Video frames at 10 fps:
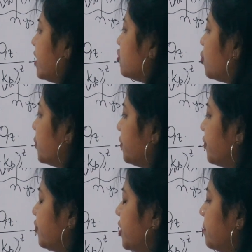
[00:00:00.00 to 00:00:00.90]
So with
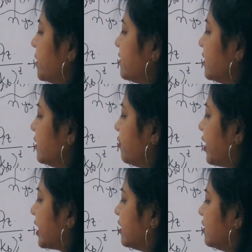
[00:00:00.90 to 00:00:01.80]
15%, the
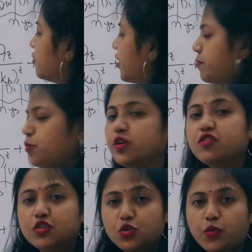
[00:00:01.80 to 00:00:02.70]
factor is
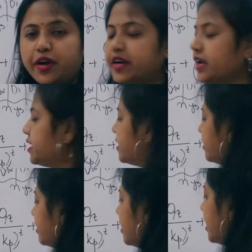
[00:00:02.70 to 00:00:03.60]
5.019 here,